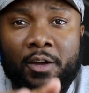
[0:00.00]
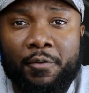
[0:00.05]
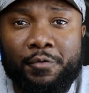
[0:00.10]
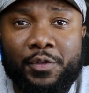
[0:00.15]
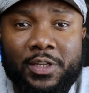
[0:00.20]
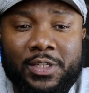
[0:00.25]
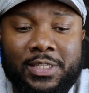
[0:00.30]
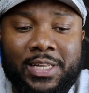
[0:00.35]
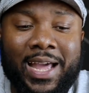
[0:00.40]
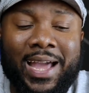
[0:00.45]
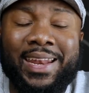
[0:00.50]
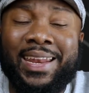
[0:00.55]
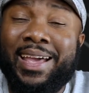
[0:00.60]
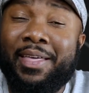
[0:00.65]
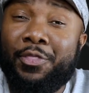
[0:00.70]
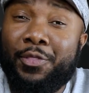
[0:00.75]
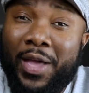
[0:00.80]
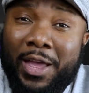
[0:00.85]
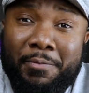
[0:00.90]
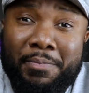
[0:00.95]
of this guy.
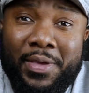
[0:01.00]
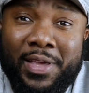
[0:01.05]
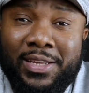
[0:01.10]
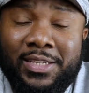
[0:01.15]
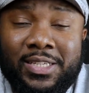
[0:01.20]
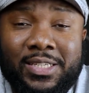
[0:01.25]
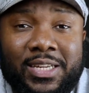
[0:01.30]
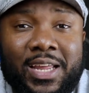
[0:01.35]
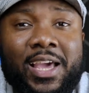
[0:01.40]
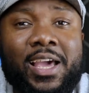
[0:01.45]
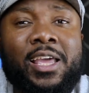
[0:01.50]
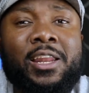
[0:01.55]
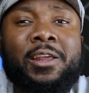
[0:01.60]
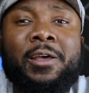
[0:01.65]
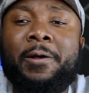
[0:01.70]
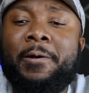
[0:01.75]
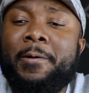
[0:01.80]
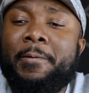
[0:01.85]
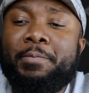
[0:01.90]
Now, that being said,